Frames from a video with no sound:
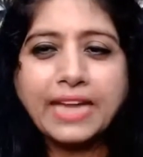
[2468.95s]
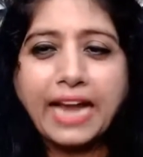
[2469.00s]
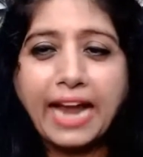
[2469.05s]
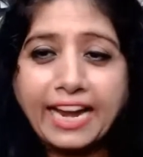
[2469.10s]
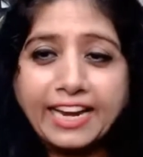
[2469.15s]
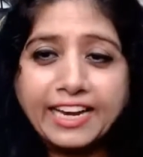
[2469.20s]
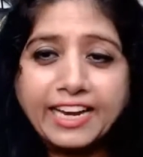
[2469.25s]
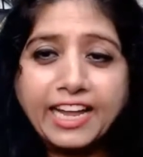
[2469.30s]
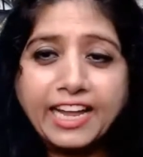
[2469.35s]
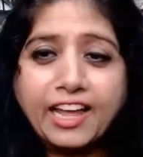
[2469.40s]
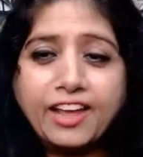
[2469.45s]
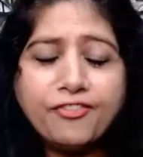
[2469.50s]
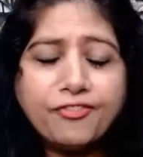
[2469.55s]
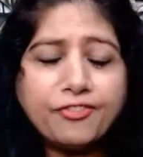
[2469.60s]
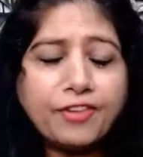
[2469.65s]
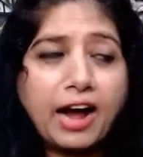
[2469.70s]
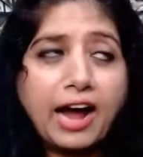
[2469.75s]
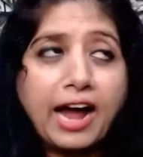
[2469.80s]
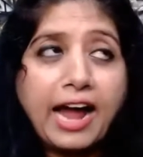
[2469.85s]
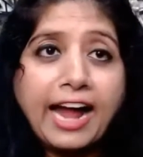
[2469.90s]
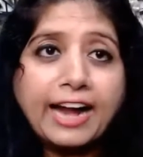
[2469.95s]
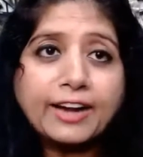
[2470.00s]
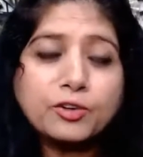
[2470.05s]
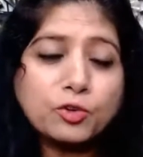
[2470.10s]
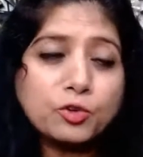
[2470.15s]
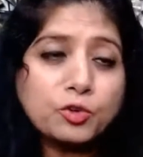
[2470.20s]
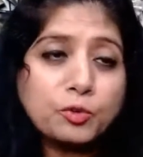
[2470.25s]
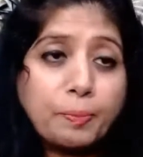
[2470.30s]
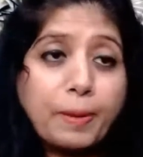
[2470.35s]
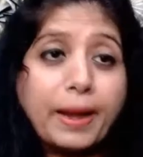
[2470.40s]
And if I had
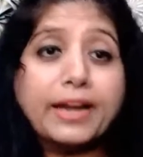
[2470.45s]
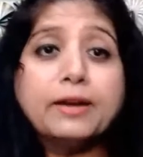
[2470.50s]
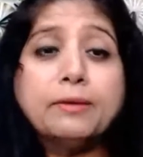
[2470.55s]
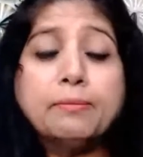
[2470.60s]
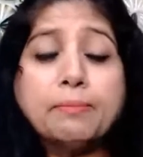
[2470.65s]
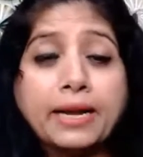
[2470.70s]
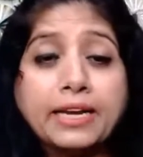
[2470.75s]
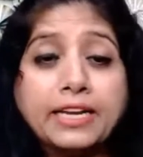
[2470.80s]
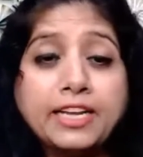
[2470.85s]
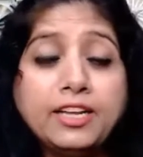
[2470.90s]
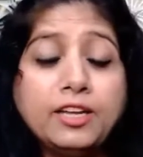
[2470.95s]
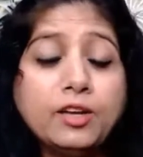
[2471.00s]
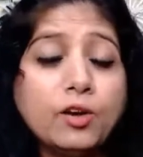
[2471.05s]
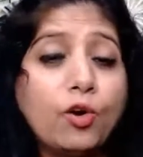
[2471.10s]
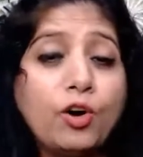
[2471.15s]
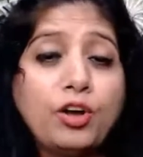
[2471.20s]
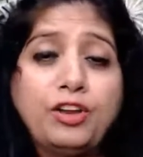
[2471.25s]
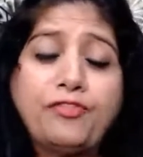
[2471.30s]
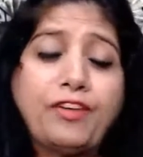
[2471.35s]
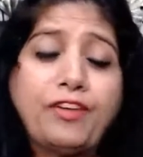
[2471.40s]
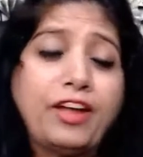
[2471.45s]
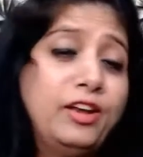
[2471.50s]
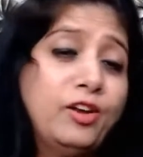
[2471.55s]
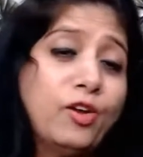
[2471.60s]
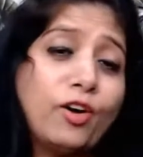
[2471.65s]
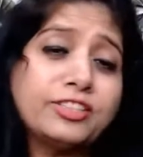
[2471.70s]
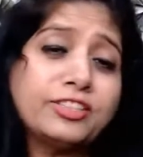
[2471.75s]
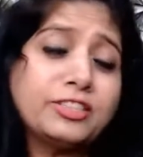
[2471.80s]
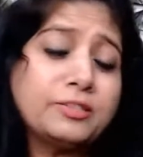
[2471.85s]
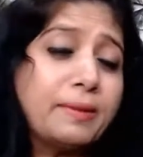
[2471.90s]
to spend money or if I
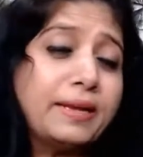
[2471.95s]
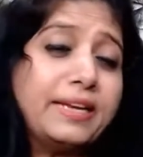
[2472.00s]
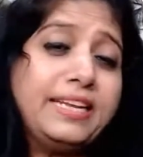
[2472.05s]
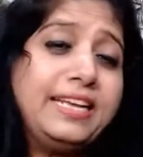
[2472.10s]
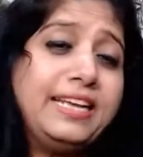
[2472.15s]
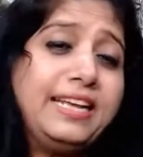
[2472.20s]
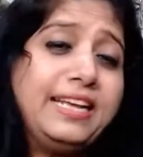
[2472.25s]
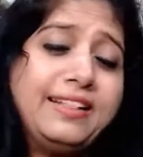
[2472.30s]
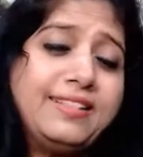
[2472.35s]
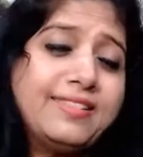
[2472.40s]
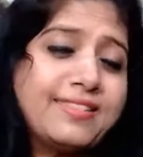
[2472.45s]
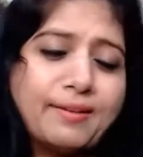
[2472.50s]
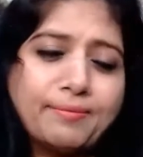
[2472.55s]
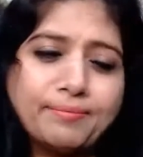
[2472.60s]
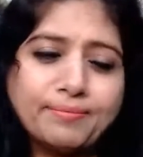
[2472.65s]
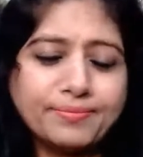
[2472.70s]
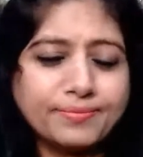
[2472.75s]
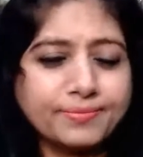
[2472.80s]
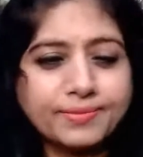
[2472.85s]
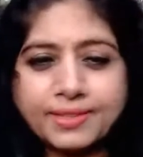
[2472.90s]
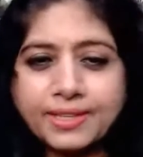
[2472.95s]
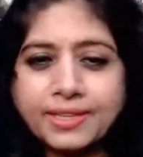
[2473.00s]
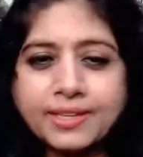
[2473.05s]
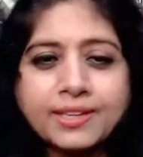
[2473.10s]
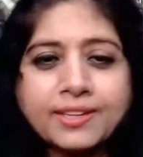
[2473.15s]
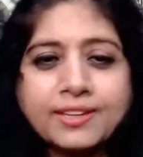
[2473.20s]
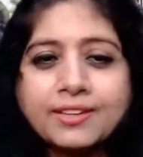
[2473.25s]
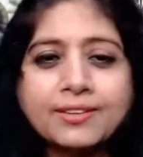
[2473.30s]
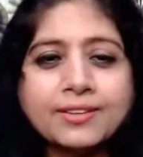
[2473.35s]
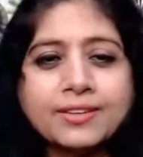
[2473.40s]
lost money in some,
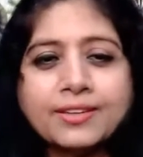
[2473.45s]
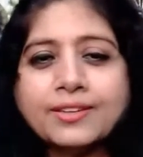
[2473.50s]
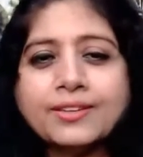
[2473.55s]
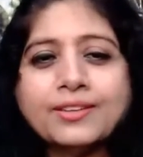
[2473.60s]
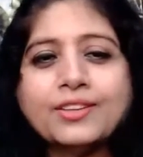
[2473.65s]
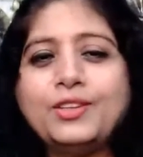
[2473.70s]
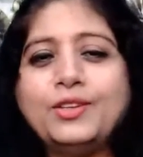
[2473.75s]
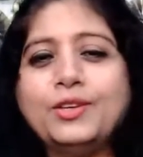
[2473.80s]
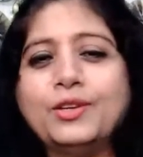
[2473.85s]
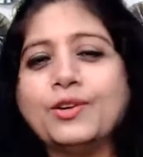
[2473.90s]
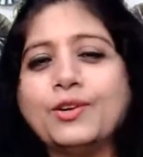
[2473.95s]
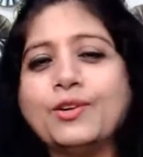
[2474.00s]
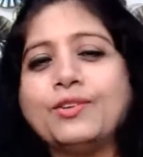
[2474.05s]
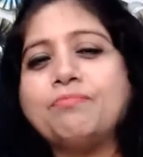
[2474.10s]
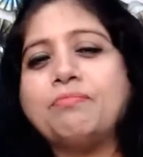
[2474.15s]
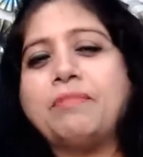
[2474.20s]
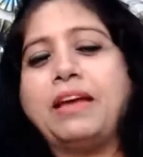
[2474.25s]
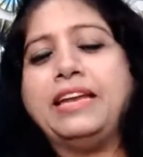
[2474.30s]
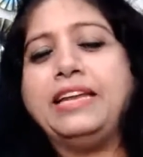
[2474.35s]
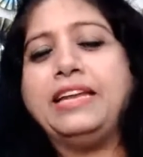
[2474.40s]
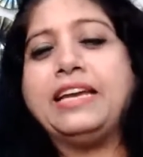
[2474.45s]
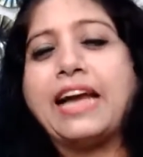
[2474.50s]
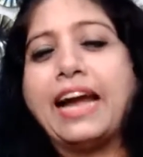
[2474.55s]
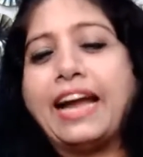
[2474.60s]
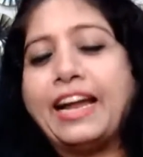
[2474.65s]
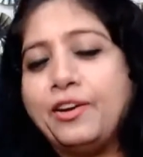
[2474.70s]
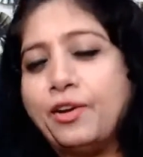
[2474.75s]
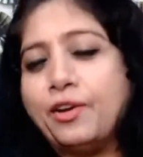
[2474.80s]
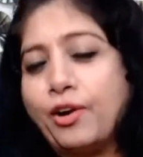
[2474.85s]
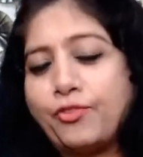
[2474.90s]
you know, any
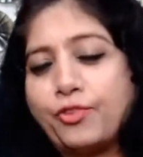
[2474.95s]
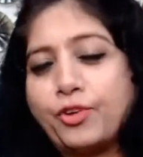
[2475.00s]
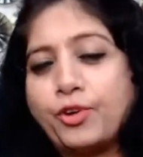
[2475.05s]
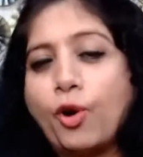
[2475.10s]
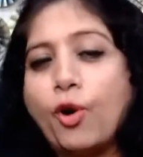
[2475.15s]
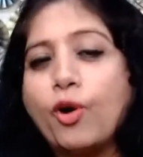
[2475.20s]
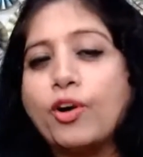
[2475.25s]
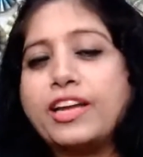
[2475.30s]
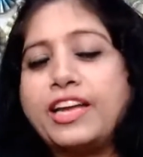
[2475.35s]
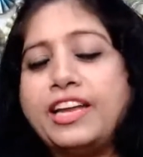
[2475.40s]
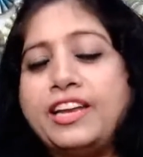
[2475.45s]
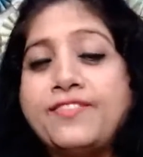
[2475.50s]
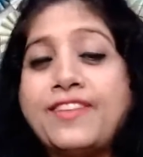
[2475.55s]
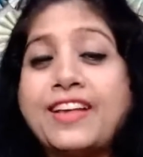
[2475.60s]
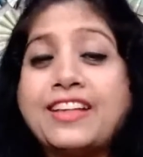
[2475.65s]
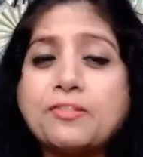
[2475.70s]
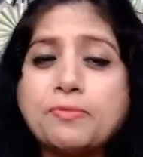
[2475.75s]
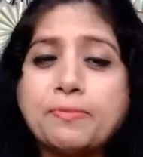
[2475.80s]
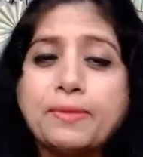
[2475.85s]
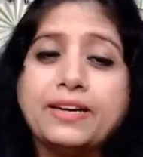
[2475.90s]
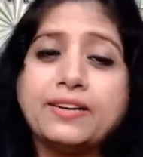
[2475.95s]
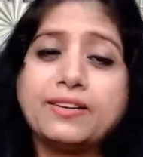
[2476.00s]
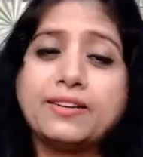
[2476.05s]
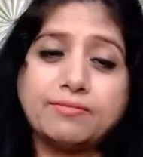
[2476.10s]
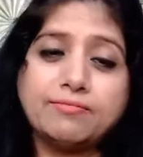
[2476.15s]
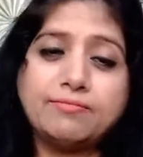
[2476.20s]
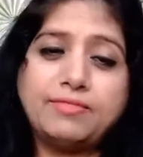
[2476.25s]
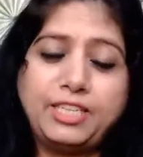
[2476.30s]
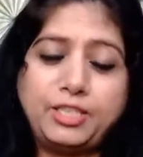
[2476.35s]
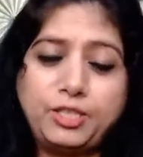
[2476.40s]
kind of wrong investment,
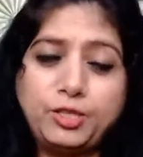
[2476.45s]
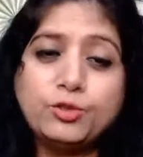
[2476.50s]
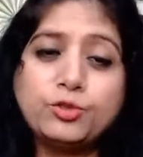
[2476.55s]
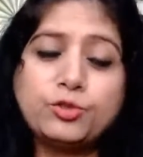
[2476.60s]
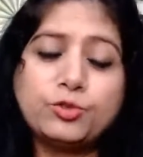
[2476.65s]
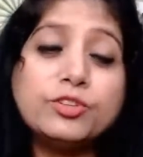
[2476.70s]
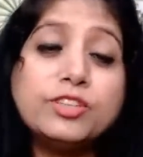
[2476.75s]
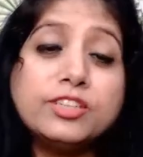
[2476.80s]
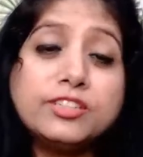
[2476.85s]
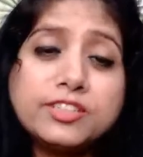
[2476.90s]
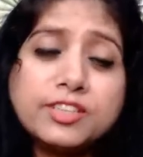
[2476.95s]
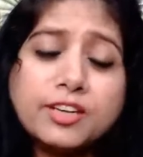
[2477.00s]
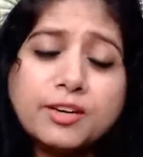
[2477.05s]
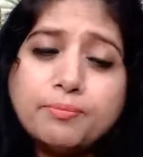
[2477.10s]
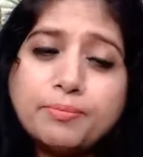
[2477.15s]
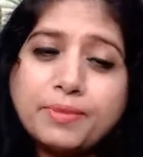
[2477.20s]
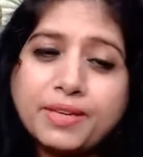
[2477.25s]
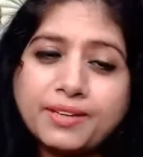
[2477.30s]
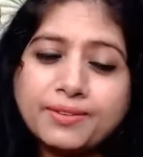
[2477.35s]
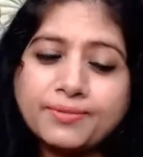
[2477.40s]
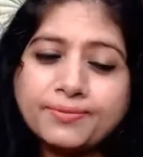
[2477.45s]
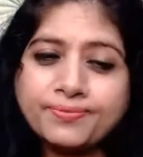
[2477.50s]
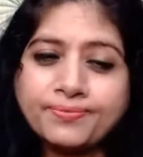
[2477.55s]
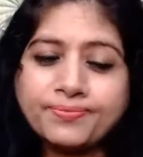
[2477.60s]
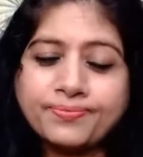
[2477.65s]
it used to disturb me.